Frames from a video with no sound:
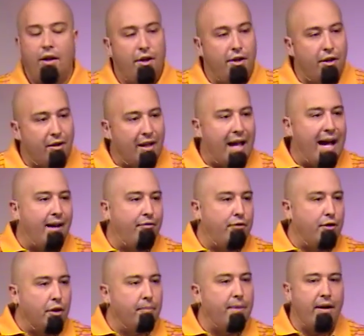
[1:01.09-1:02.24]
your life,
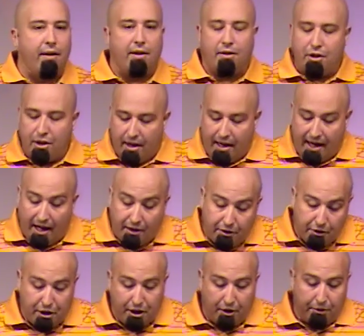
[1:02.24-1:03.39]
your marriage, and your
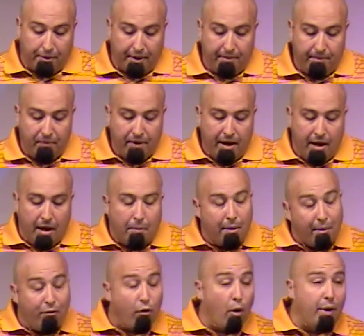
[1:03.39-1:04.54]
children. But
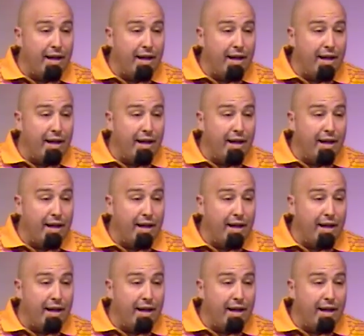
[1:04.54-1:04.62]
before we